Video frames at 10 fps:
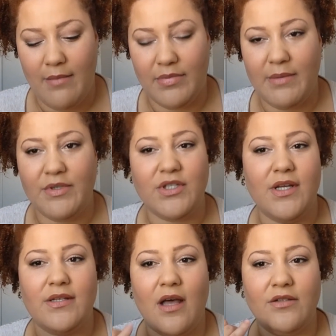
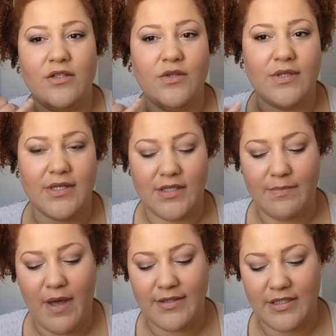blemishes, I'll just use it as a
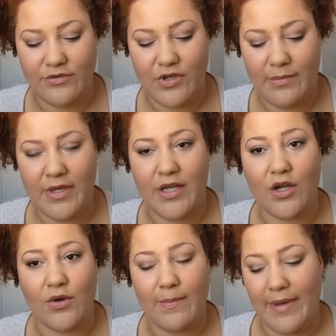spot treatment
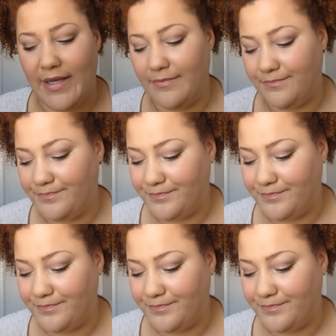and go to bed.